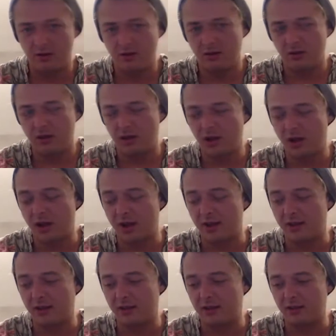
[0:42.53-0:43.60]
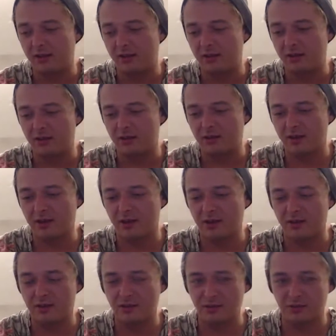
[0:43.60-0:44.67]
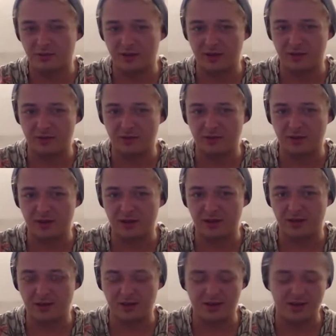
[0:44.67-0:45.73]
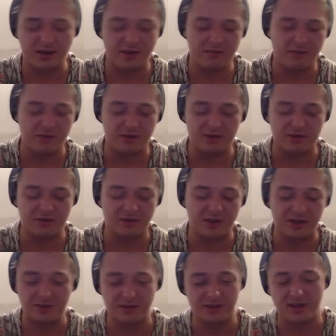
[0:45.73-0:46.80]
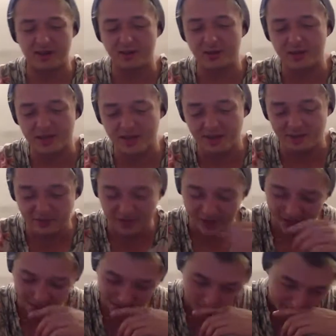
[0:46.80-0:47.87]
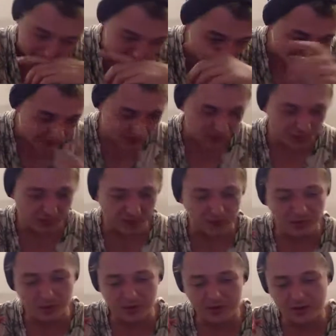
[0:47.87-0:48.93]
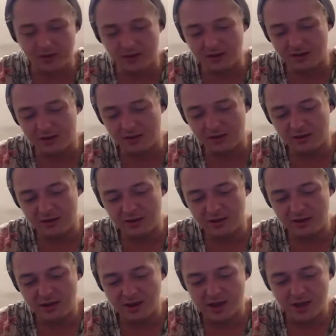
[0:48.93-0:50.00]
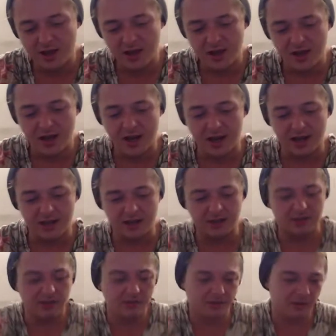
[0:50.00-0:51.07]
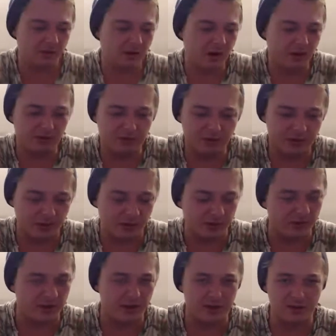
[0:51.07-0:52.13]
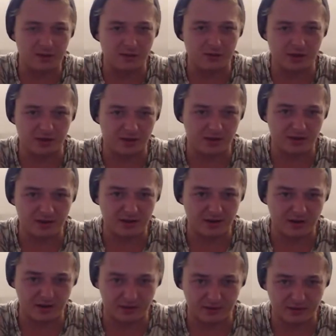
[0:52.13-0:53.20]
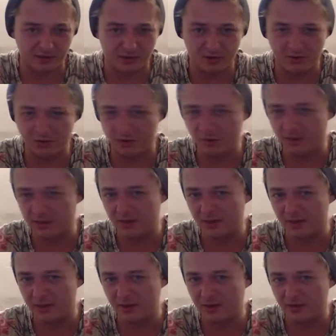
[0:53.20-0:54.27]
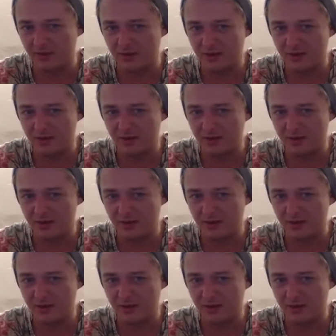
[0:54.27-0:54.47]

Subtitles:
And like I saw your Facebook feed, and you haven't posted on Facebook since 2017. Saw your Twitter, and I really don't want this to come across as anything kind of horrible, but it seems like you've